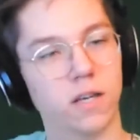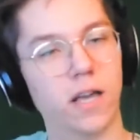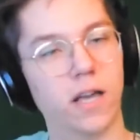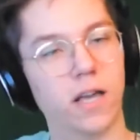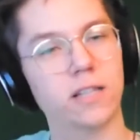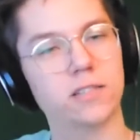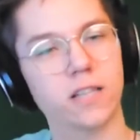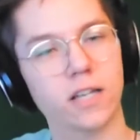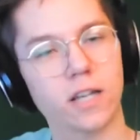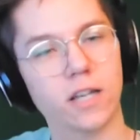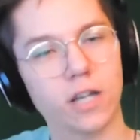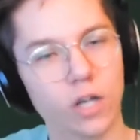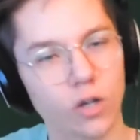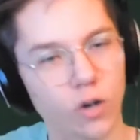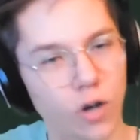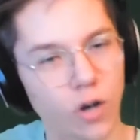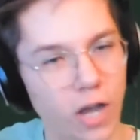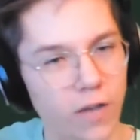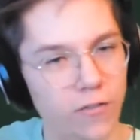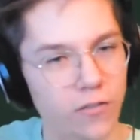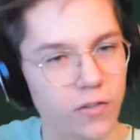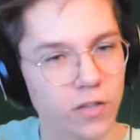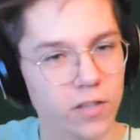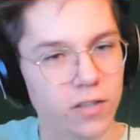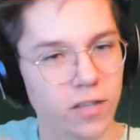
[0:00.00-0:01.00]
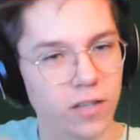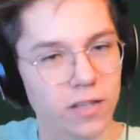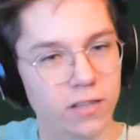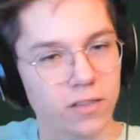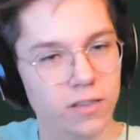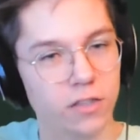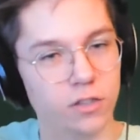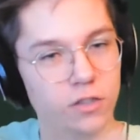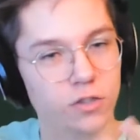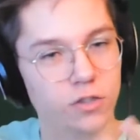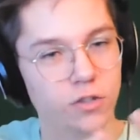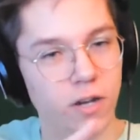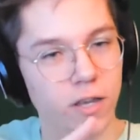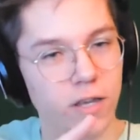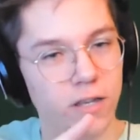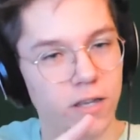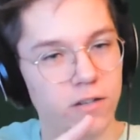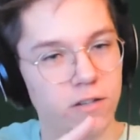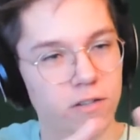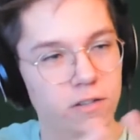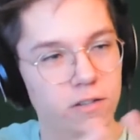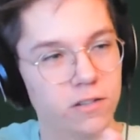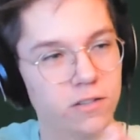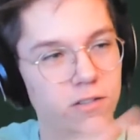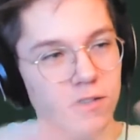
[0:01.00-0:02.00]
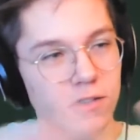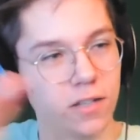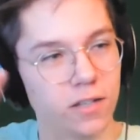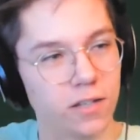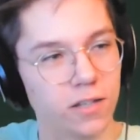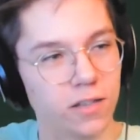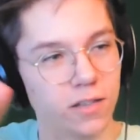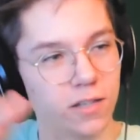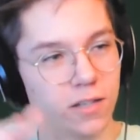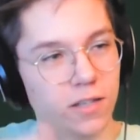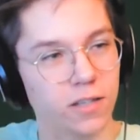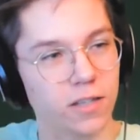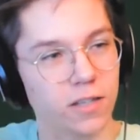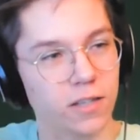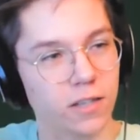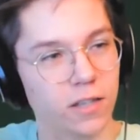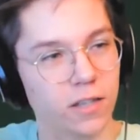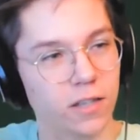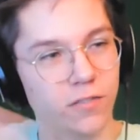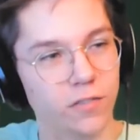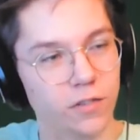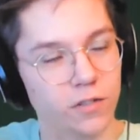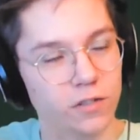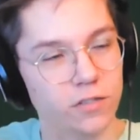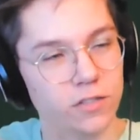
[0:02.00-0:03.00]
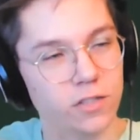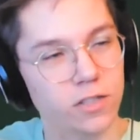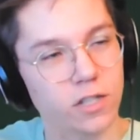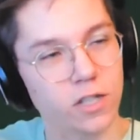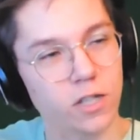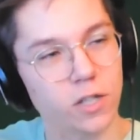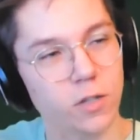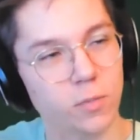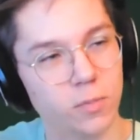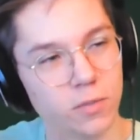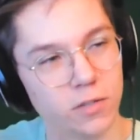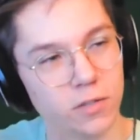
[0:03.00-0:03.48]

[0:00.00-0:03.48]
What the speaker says: It's like a graphic, like the triangle, and then it like fills up. And...